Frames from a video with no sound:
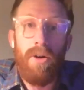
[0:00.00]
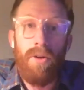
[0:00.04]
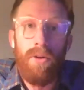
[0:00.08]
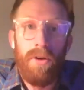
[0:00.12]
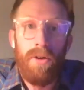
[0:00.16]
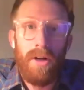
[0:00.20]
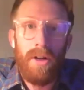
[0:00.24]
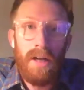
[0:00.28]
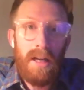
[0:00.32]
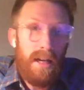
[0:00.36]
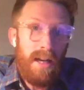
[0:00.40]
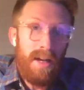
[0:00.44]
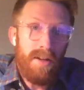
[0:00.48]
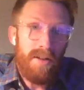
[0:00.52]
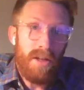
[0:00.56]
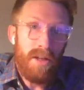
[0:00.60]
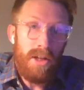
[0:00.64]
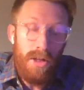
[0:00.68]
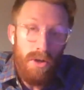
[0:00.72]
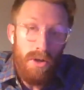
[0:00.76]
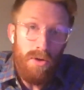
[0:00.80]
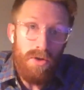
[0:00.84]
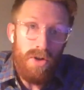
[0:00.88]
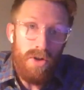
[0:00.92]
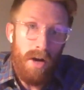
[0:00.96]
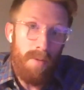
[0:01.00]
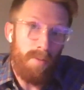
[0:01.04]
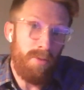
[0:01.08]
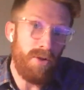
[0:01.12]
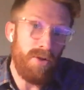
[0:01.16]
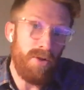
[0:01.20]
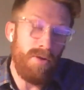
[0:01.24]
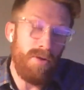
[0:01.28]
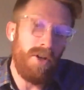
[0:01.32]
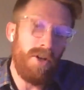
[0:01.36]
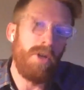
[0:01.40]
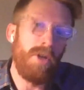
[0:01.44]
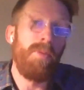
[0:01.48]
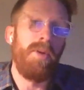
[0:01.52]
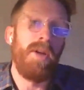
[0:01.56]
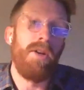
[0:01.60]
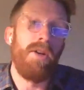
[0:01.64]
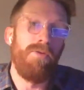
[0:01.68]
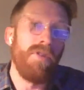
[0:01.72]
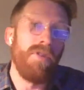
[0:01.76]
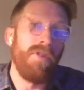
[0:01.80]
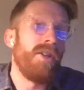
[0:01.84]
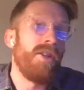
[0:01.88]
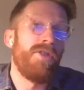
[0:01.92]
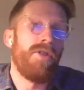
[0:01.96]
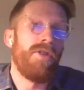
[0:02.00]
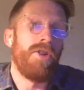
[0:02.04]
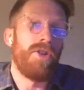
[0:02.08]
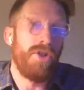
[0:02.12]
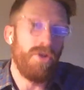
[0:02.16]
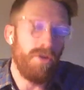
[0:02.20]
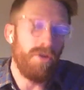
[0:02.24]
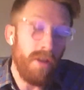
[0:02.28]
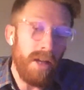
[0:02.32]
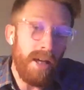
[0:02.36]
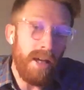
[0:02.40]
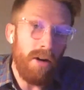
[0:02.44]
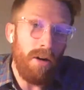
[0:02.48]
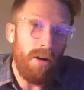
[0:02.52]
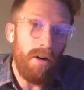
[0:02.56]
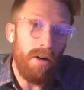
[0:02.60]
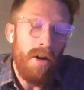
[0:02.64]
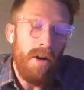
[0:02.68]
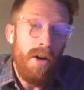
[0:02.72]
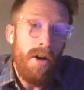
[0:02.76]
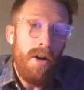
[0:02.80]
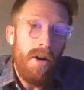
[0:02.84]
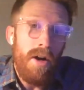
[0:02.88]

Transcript: Oregon has a huge opportunity to be a research leader